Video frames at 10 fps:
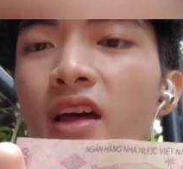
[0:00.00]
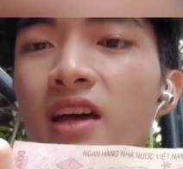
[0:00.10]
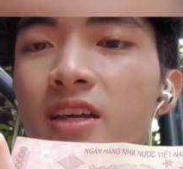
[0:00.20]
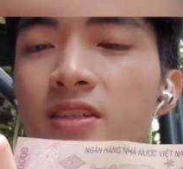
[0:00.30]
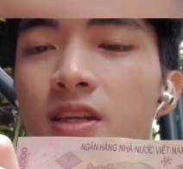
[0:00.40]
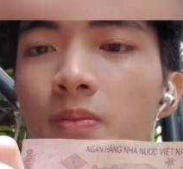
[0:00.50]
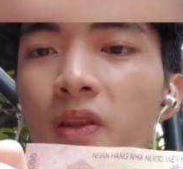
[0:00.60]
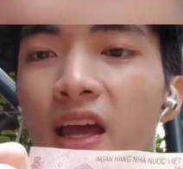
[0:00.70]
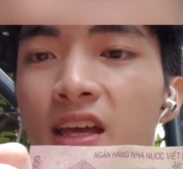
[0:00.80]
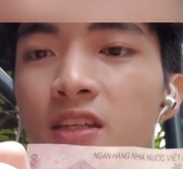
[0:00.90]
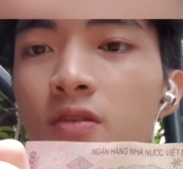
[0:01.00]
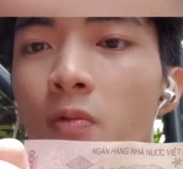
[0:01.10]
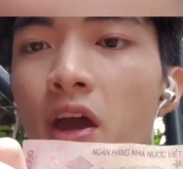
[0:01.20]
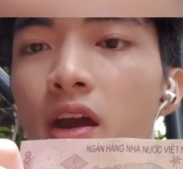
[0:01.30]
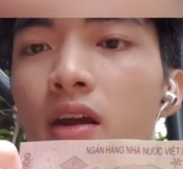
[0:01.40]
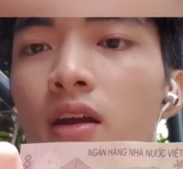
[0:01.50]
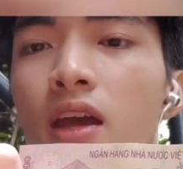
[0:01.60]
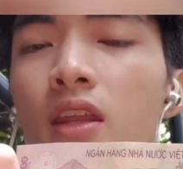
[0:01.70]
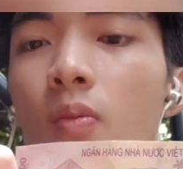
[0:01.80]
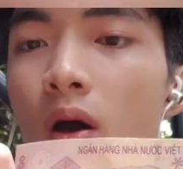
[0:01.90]
It's the place where
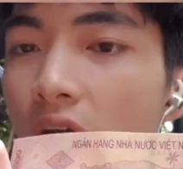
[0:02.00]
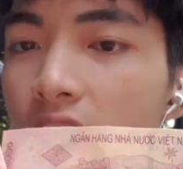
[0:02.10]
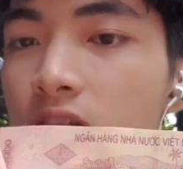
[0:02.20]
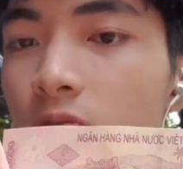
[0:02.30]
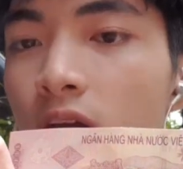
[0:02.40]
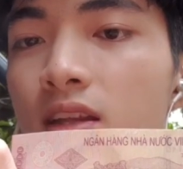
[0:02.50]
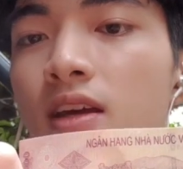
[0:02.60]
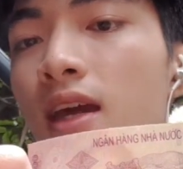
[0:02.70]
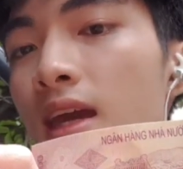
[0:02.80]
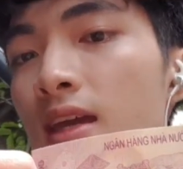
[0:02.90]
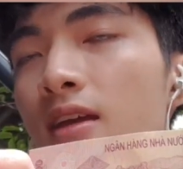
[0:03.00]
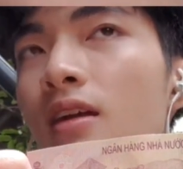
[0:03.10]
in the past when the king